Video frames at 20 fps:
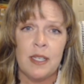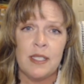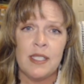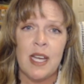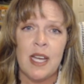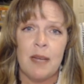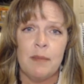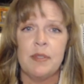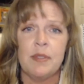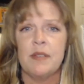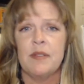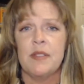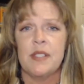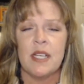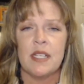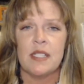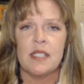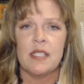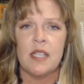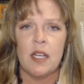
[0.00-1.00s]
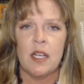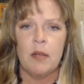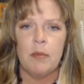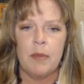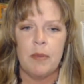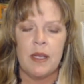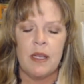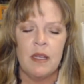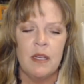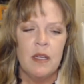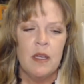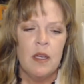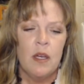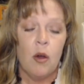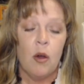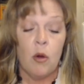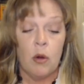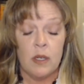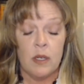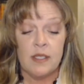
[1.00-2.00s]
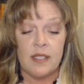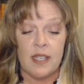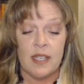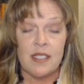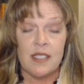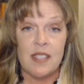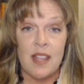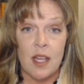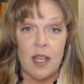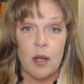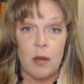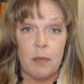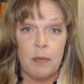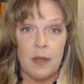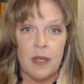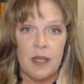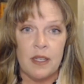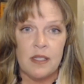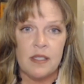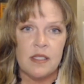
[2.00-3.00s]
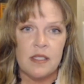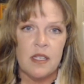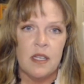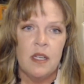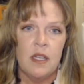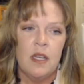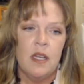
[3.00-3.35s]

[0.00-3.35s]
types of sex therapy, or a sex therapist,